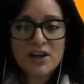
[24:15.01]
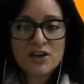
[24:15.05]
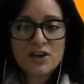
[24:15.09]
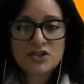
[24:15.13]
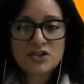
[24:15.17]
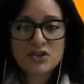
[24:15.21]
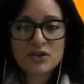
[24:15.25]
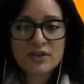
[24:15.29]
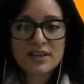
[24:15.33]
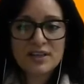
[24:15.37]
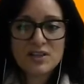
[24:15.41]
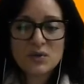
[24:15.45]

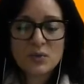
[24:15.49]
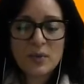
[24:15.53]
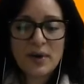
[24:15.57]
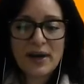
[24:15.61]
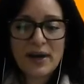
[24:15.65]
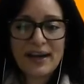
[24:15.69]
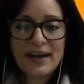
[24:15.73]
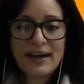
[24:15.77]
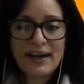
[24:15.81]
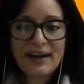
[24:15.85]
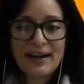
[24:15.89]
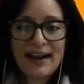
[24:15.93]
So this
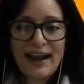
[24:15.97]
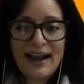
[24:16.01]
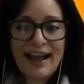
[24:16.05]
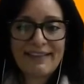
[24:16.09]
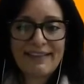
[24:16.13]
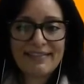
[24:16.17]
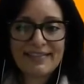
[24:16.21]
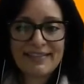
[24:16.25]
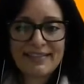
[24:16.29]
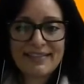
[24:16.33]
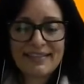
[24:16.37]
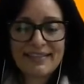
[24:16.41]
way,
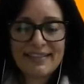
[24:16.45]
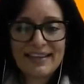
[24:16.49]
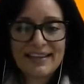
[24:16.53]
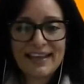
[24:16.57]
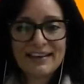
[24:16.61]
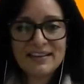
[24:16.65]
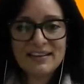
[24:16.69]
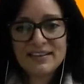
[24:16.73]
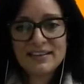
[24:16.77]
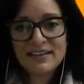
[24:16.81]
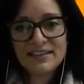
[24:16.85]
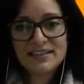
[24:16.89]
at the
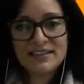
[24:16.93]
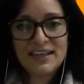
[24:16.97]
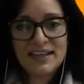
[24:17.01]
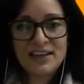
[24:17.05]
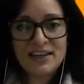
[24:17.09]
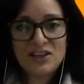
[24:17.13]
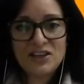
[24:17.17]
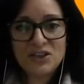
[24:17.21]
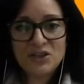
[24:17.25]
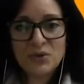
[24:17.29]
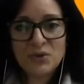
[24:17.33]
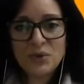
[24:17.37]
end of the day,
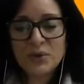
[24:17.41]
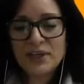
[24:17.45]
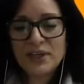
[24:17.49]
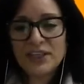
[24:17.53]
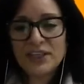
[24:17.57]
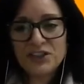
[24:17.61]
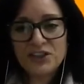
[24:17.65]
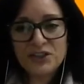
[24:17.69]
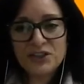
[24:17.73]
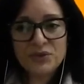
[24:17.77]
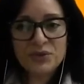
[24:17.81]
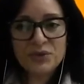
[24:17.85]
you already
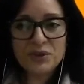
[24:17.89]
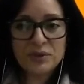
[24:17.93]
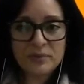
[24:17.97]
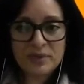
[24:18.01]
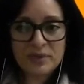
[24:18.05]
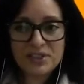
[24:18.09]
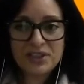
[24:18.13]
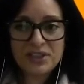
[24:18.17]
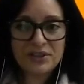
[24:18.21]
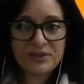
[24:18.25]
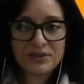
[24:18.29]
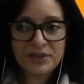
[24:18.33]
knew your
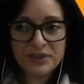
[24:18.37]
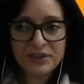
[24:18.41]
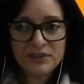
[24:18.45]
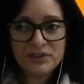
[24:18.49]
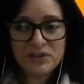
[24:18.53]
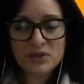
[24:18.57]
material.